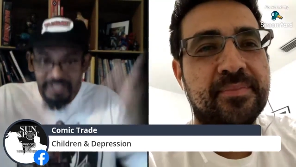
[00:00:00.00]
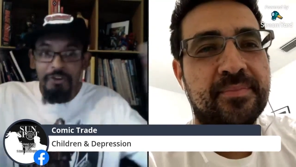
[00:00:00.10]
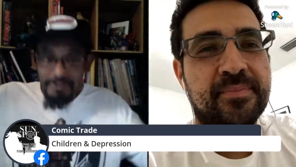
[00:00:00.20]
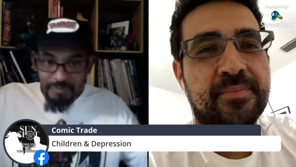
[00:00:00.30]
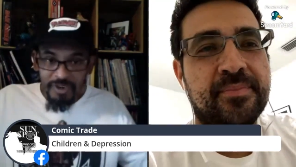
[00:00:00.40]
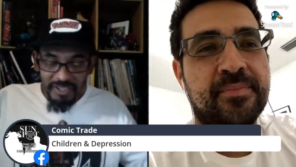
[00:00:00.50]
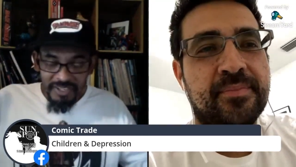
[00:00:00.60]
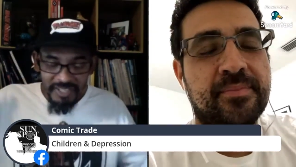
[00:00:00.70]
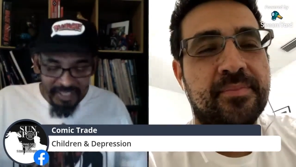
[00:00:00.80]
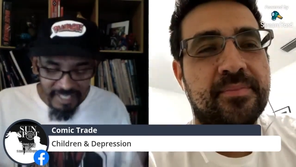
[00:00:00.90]
Speaker 1: huge book.
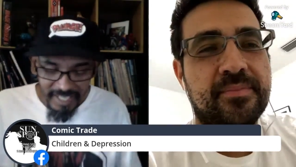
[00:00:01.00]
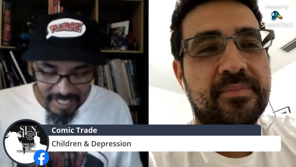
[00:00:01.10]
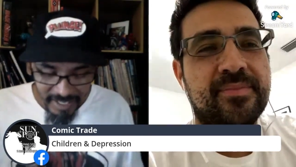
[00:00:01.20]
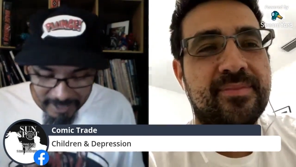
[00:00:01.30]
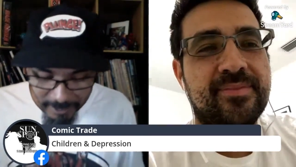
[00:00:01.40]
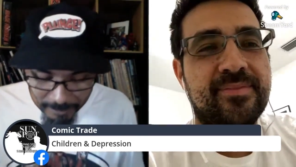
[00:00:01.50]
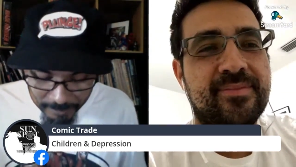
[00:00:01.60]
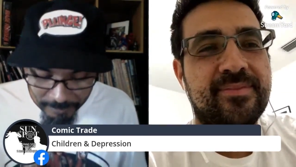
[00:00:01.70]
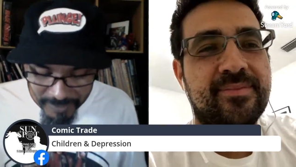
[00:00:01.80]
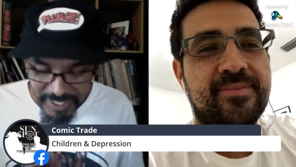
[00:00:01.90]
Um,
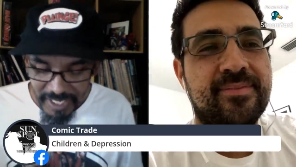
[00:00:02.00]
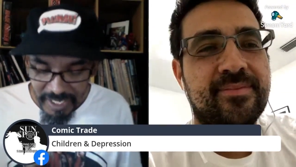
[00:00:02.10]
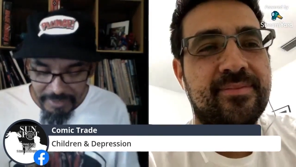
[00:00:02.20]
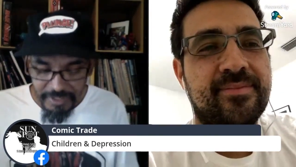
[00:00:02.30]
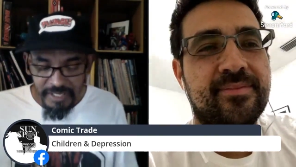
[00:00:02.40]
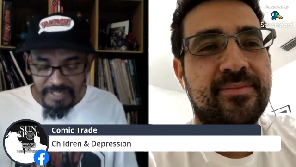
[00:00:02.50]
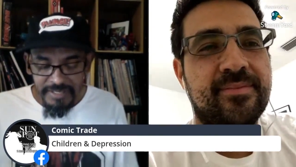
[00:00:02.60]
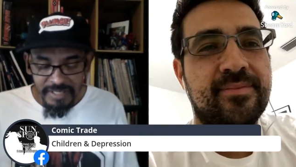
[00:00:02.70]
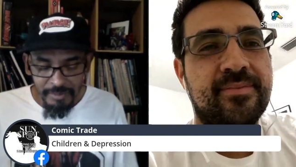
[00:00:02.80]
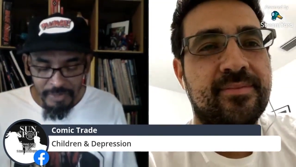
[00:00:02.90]
but the other thing is,
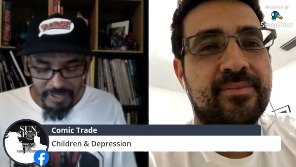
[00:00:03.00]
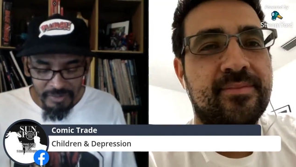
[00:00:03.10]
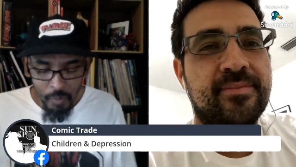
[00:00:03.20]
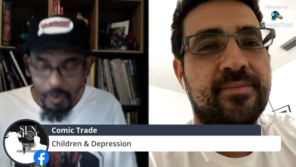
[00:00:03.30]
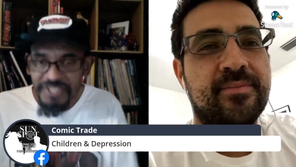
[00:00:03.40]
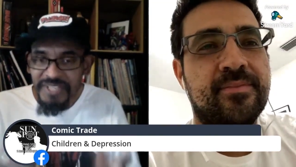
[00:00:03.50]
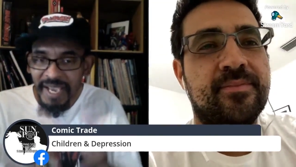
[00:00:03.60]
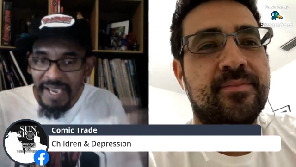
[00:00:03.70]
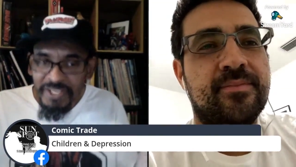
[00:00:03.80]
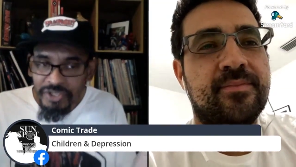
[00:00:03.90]
I mean, what's the
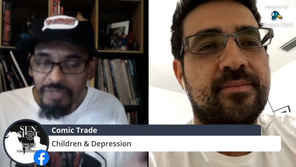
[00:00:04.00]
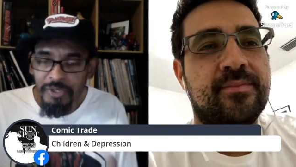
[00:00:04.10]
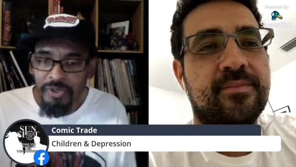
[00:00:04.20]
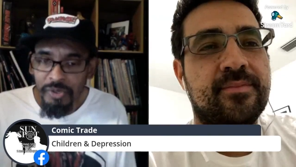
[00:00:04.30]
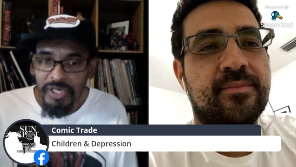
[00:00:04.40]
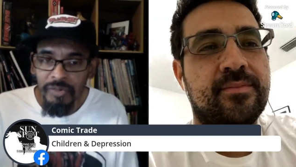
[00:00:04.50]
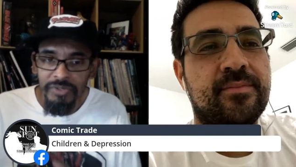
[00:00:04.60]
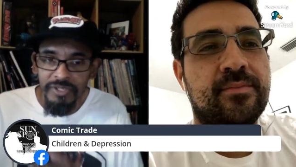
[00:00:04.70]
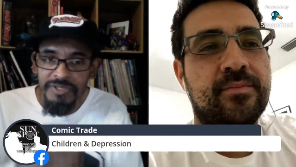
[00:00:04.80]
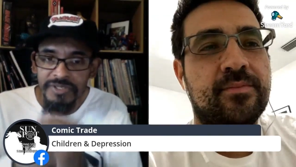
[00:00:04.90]
age group you're looking at with
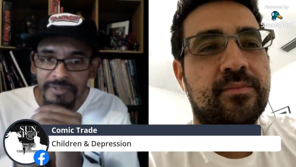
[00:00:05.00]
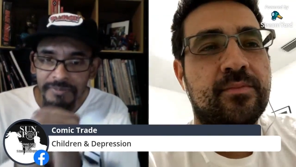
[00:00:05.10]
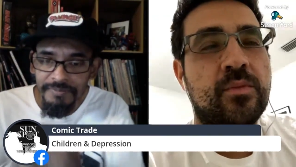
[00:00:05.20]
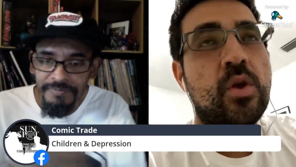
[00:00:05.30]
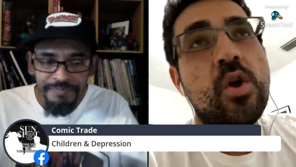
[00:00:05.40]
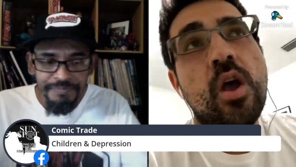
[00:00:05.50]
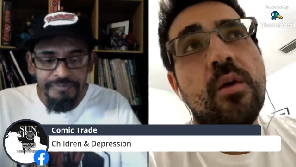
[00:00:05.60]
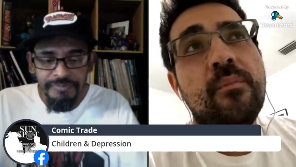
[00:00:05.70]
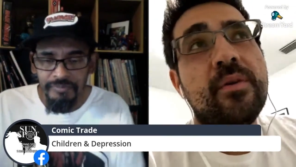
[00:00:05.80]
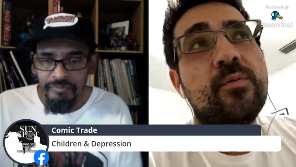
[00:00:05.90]
this?
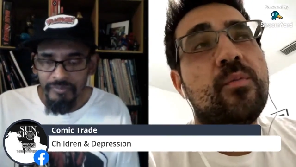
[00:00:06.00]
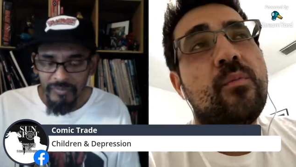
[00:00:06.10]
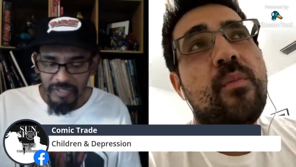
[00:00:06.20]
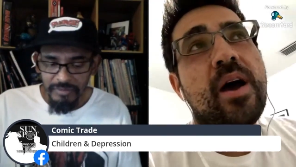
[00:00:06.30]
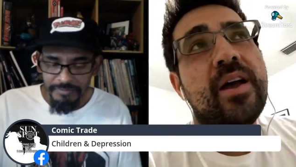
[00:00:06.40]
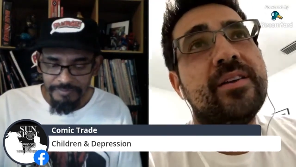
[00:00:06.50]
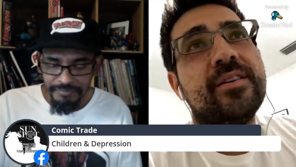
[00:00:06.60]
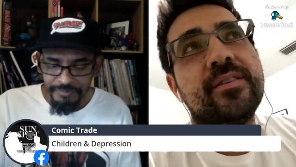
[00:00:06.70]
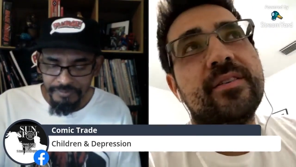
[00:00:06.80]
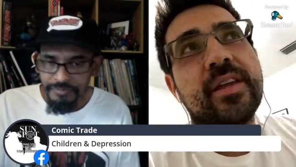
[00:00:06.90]
Speaker 2: My, my
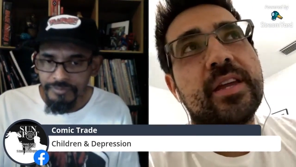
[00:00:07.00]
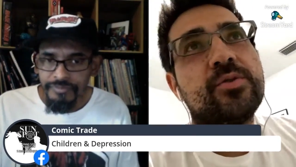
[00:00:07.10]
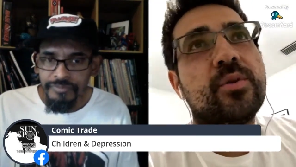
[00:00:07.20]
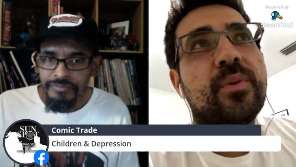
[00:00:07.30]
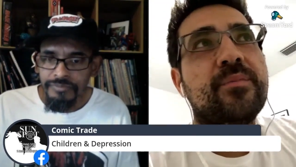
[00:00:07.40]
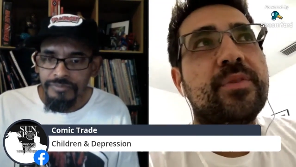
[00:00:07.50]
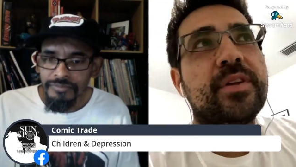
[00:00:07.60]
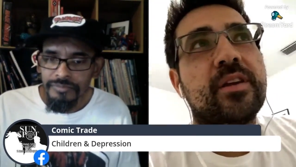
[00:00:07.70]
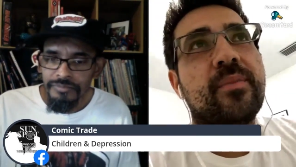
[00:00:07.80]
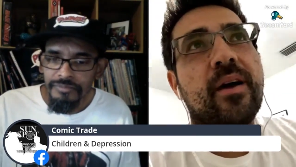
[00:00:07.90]
uh, age group, I'm
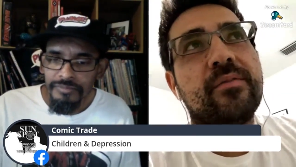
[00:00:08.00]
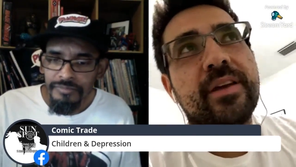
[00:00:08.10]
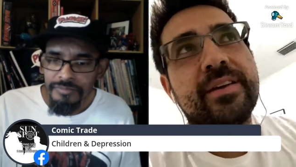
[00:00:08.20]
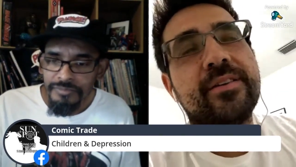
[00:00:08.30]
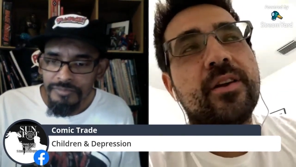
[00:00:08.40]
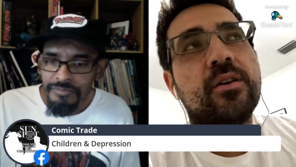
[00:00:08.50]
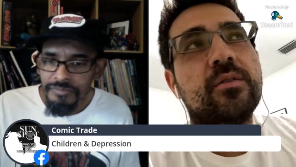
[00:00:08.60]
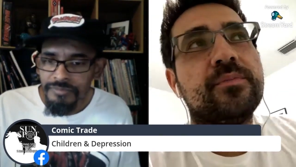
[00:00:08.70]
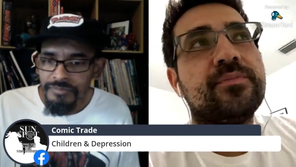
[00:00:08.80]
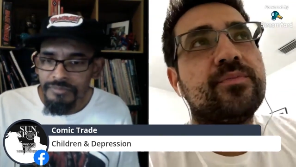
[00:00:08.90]
thinking about like you
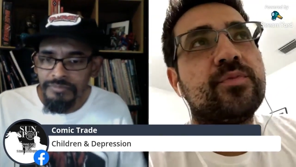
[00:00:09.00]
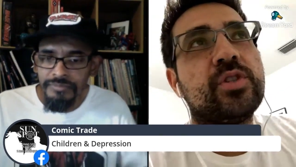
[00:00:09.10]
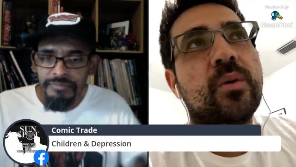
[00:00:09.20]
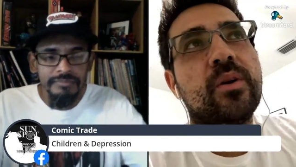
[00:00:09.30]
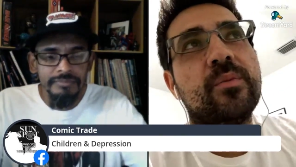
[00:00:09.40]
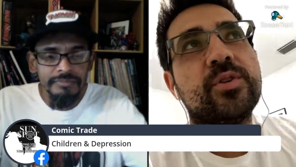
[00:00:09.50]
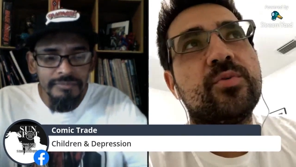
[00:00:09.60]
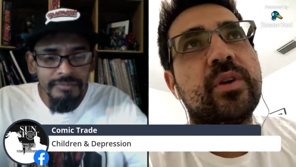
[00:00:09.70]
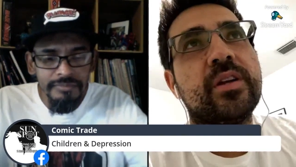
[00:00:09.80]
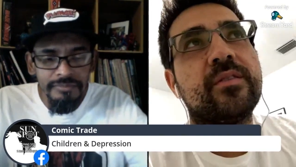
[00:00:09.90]
know somewhere
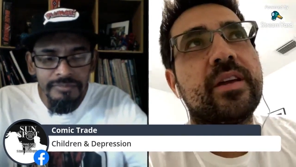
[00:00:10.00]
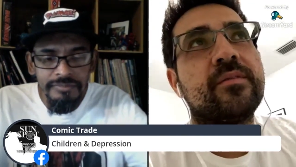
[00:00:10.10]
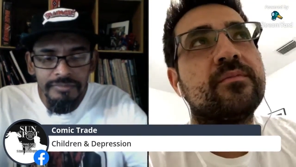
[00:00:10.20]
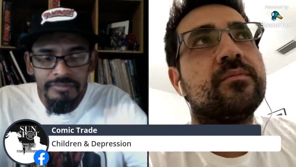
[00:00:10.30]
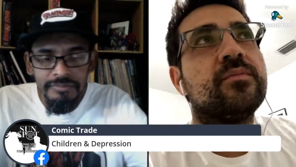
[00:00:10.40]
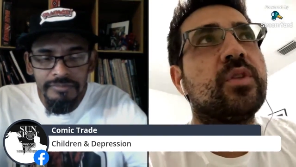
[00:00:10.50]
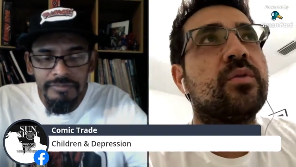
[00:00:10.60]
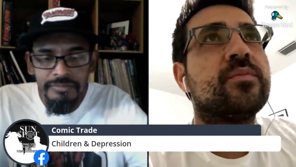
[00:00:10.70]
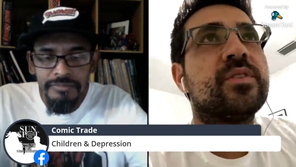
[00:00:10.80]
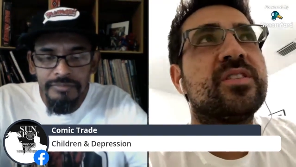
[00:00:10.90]
between like you know
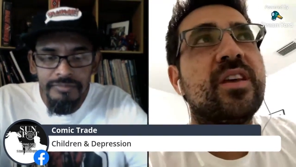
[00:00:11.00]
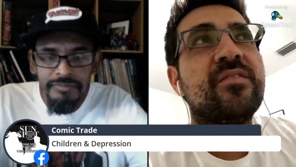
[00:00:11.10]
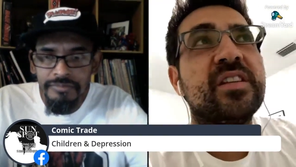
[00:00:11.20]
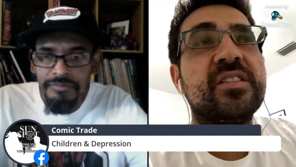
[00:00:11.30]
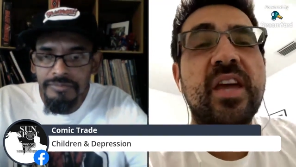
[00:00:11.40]
seven and